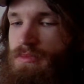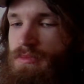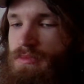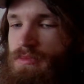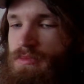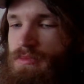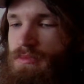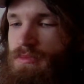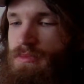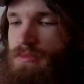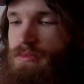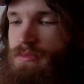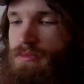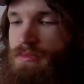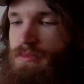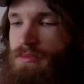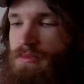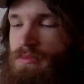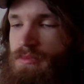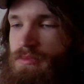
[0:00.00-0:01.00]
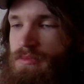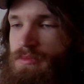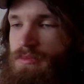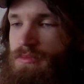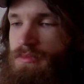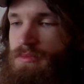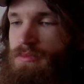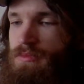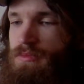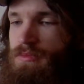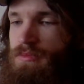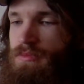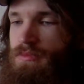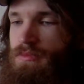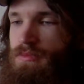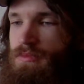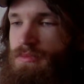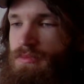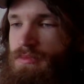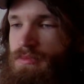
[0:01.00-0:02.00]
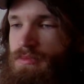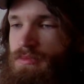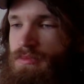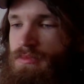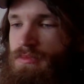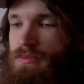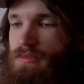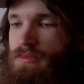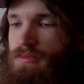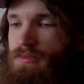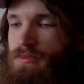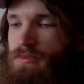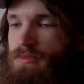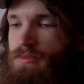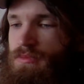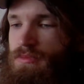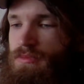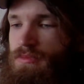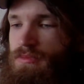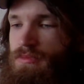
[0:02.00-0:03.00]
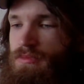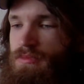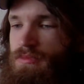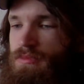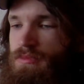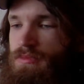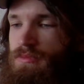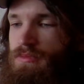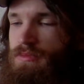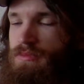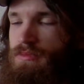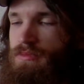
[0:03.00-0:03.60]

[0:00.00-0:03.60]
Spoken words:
The person shown says nothing.